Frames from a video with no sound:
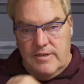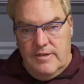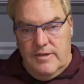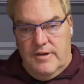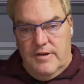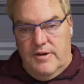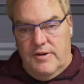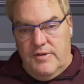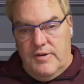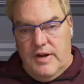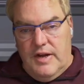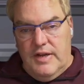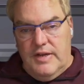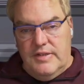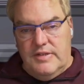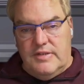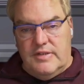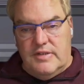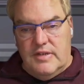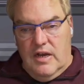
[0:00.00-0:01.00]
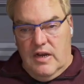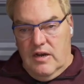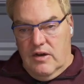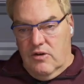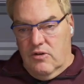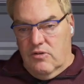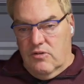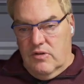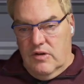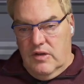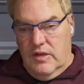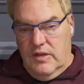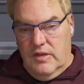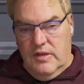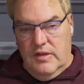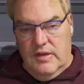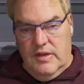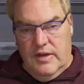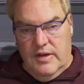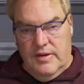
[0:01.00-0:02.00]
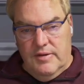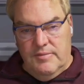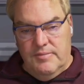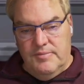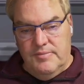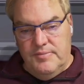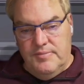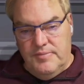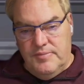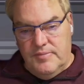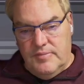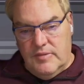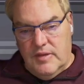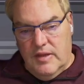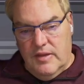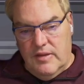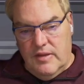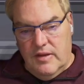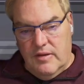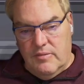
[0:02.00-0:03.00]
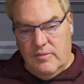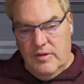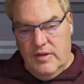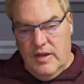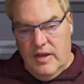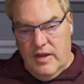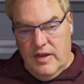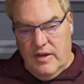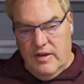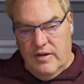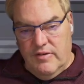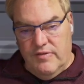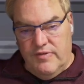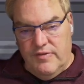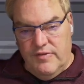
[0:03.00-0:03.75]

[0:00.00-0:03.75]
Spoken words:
All right, so I think we have